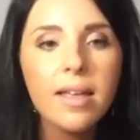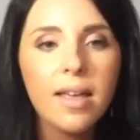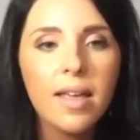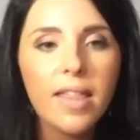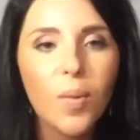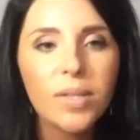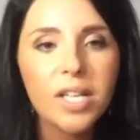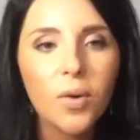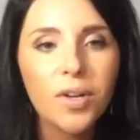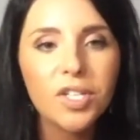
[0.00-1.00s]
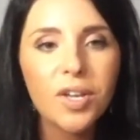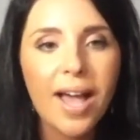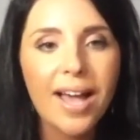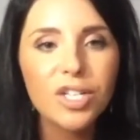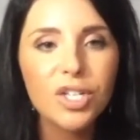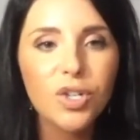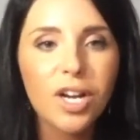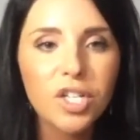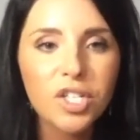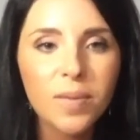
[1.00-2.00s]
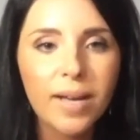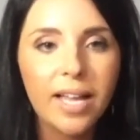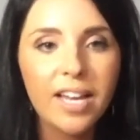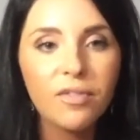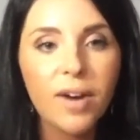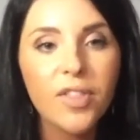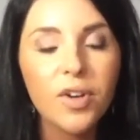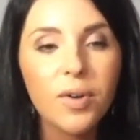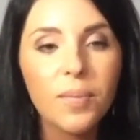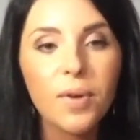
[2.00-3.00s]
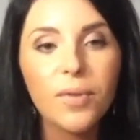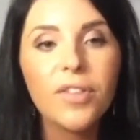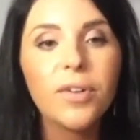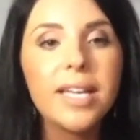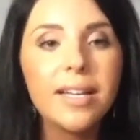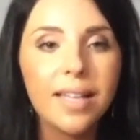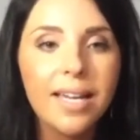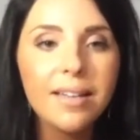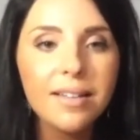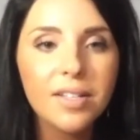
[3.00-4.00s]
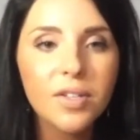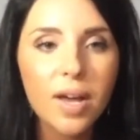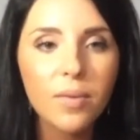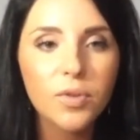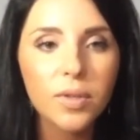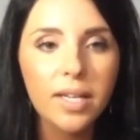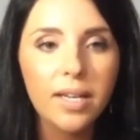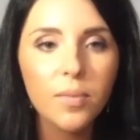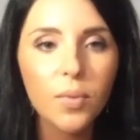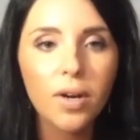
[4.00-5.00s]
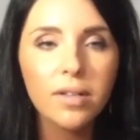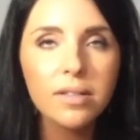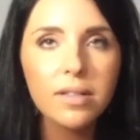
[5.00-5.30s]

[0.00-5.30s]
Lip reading: that wasn't going to add distraction to my life, but rather healing. So that was really important.